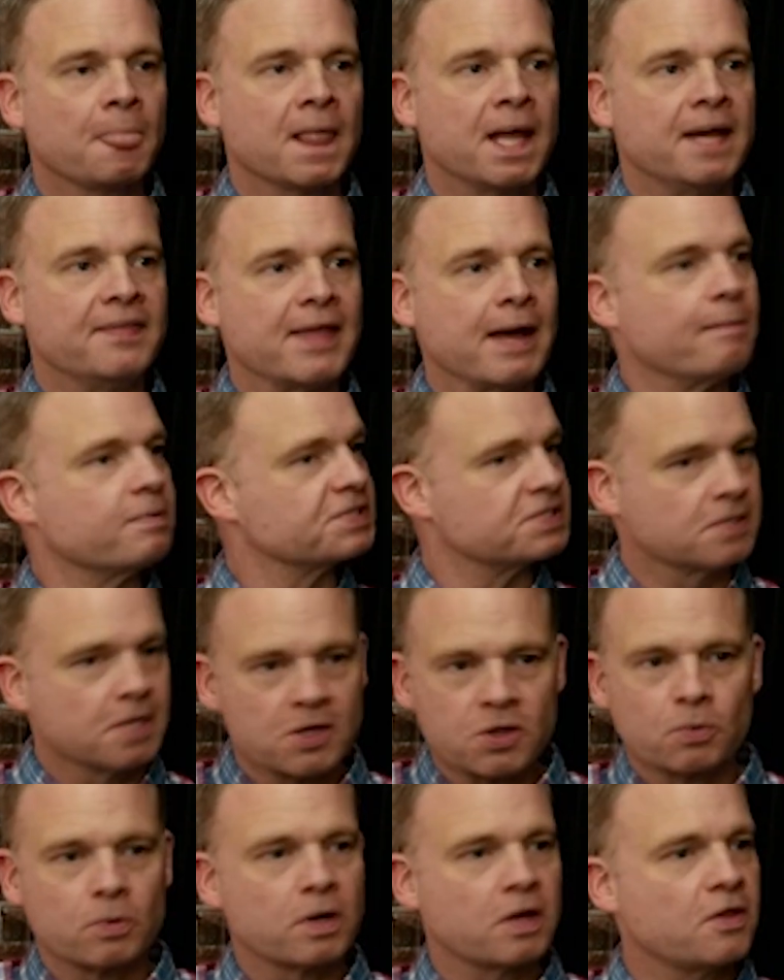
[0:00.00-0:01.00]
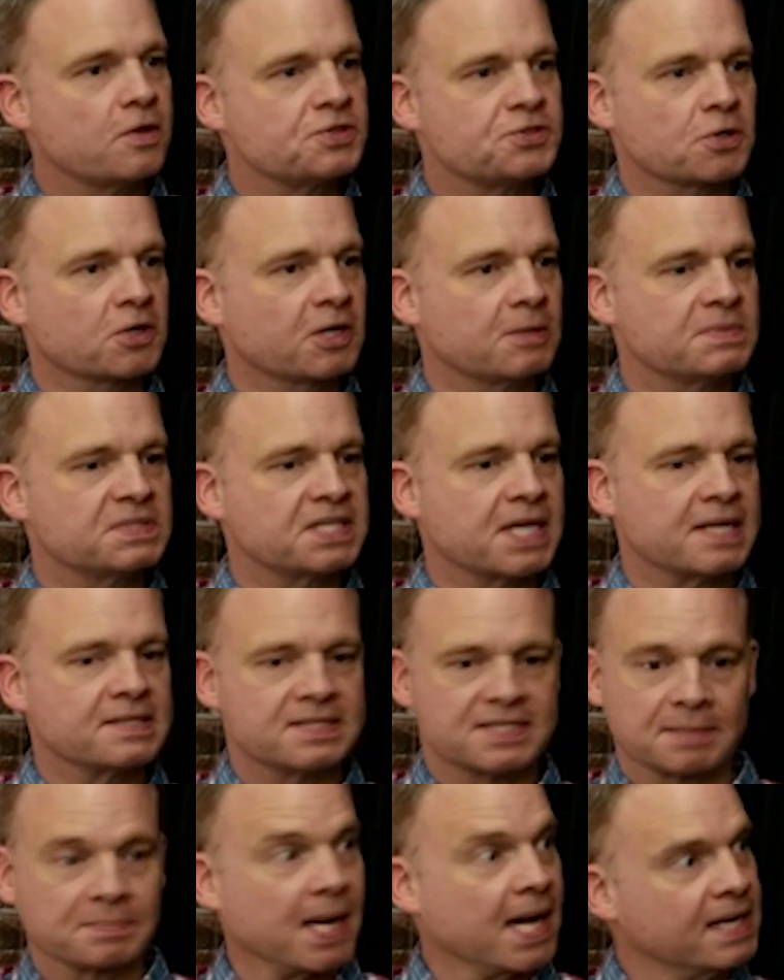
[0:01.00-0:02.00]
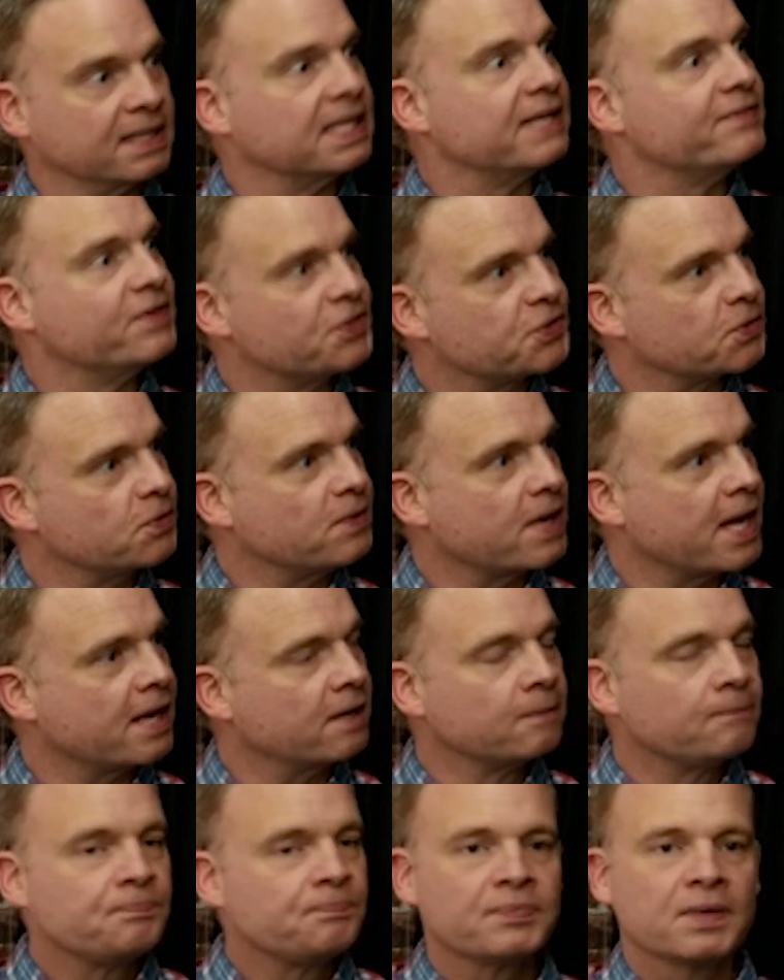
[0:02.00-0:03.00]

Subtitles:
And that was another one of those circumstances I'm kind of living through now.